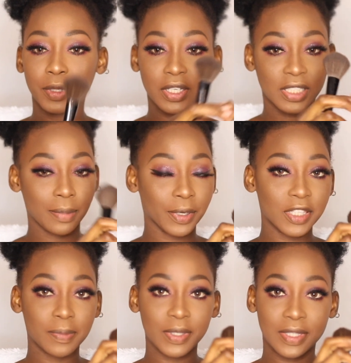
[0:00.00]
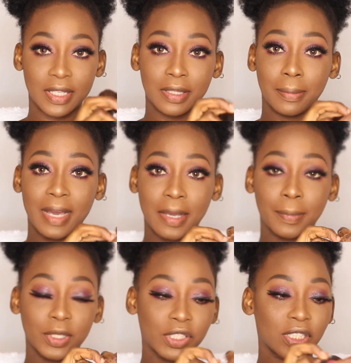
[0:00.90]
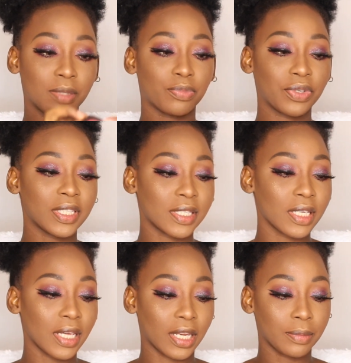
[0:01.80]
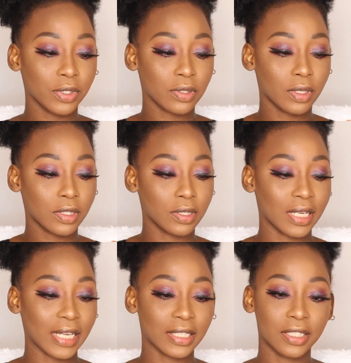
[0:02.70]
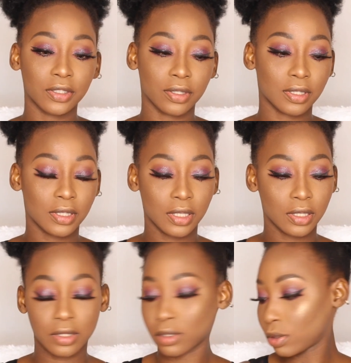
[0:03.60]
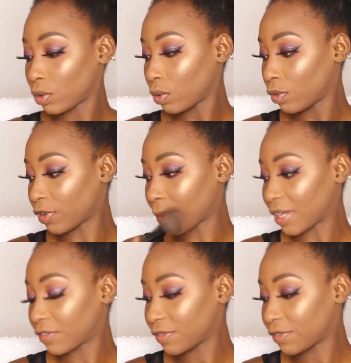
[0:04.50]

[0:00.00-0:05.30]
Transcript: blush i'm going to be using the mac blush in breezy and i'm just going to lightly dust this over my